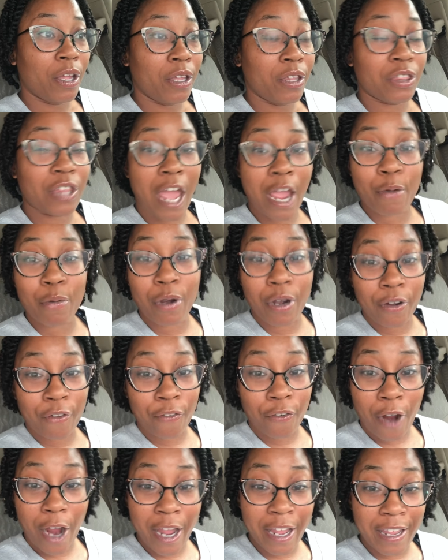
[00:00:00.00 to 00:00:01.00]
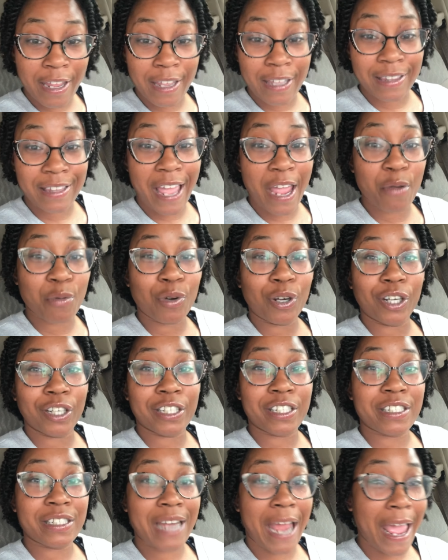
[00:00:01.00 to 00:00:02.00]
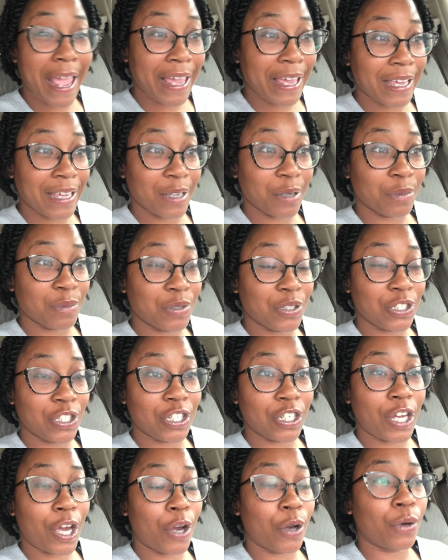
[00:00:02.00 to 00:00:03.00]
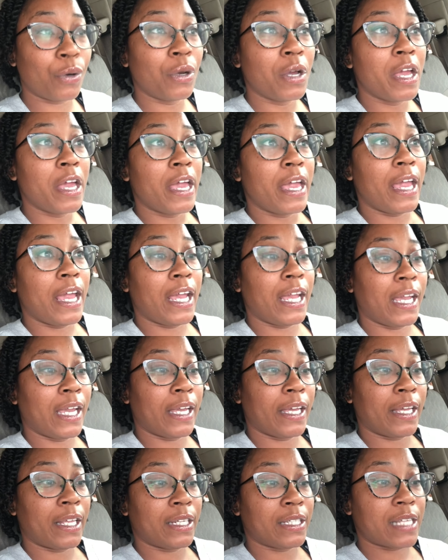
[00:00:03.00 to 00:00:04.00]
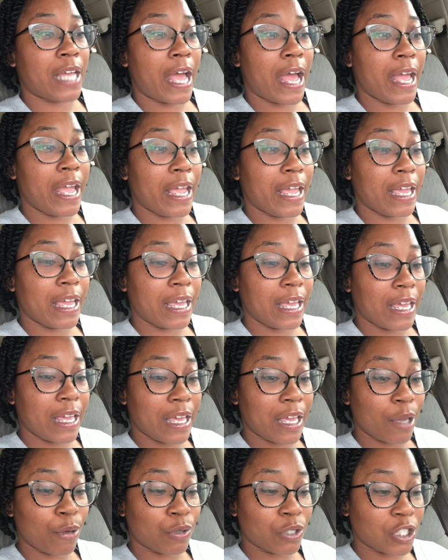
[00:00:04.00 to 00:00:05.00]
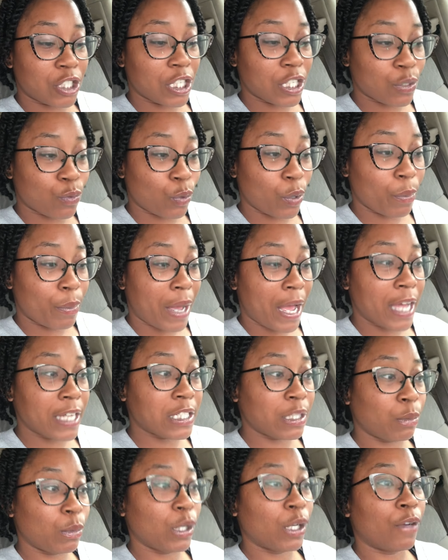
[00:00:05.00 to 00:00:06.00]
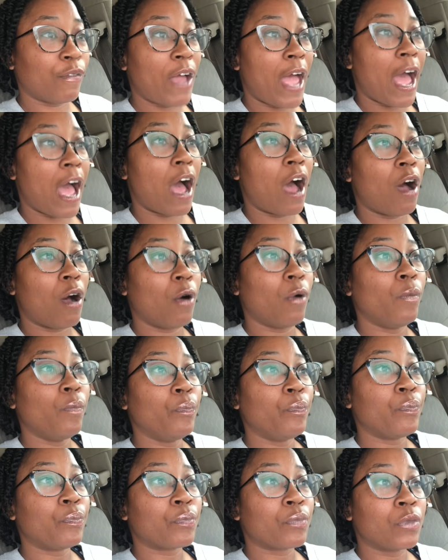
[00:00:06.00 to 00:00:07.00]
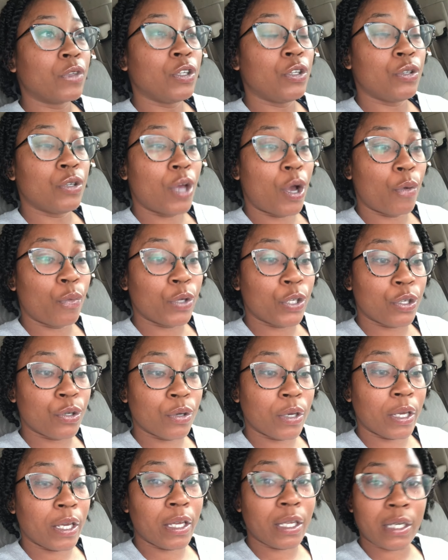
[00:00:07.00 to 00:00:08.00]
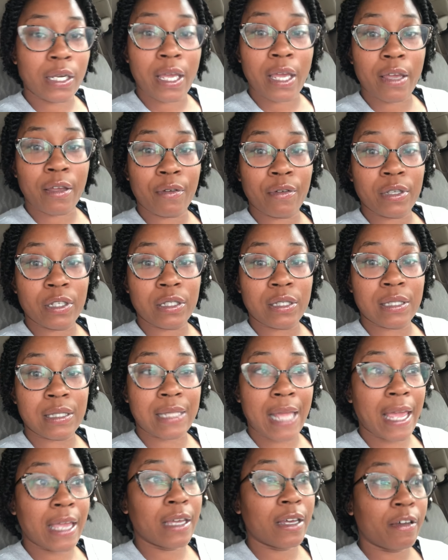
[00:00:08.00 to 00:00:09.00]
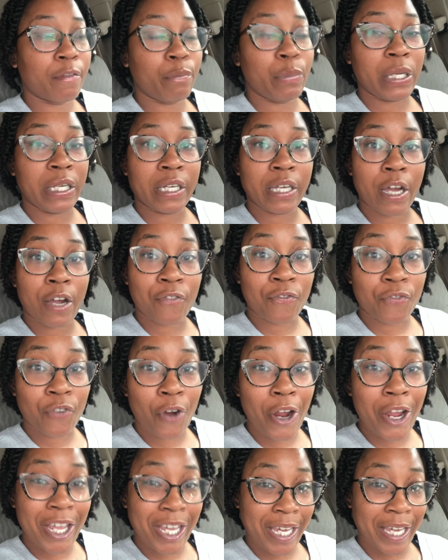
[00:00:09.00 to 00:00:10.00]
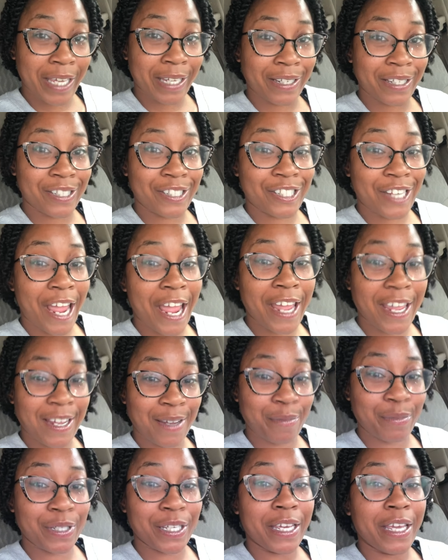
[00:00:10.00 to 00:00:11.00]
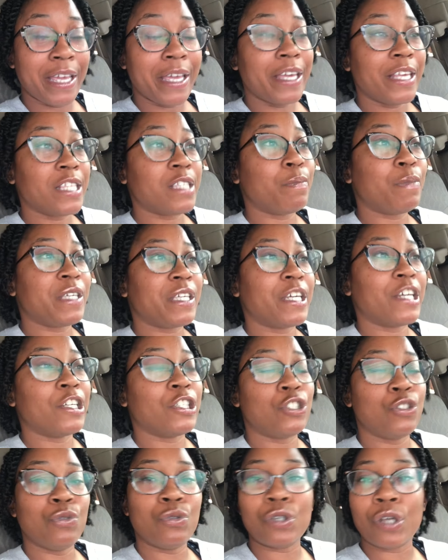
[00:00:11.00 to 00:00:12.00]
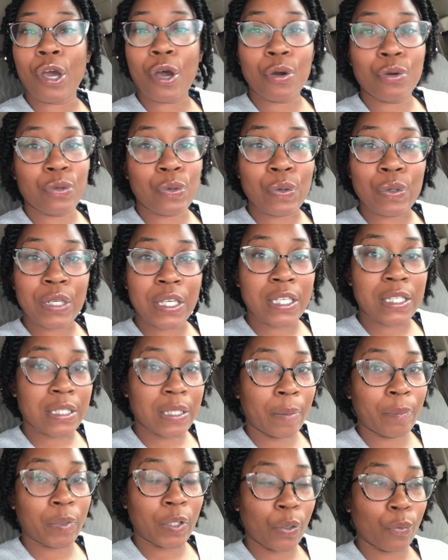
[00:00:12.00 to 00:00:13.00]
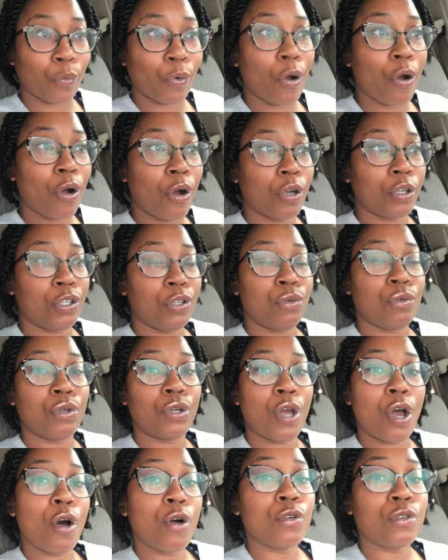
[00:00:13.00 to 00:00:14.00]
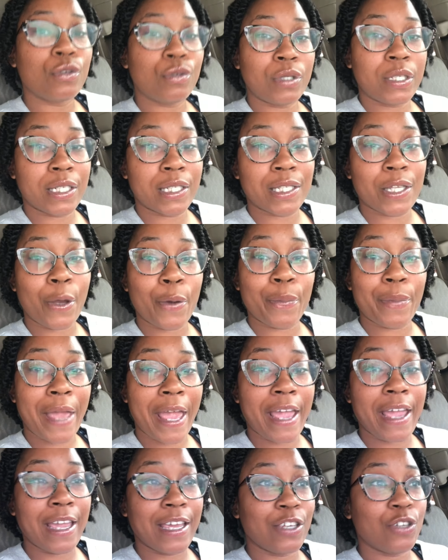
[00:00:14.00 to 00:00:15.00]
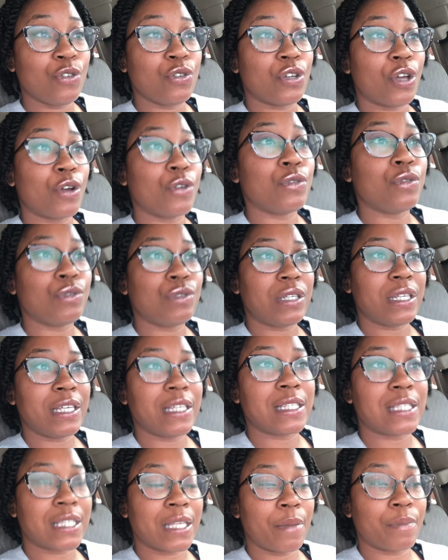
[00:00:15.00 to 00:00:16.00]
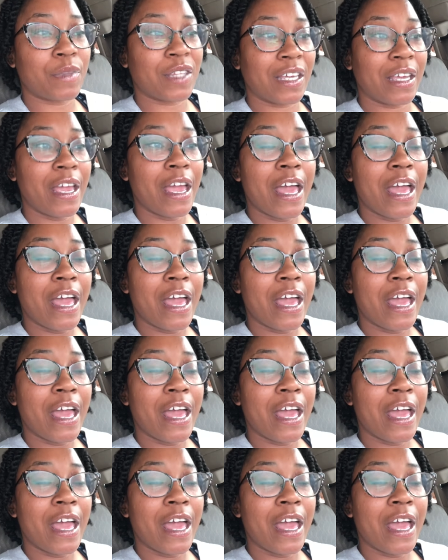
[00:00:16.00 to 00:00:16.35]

they were afraid they were ashamed you know and it was just reminding me of how you know when you're in that state of being afraid and ashamed it's because you know you did something wrong you know you disobeyed you know you did something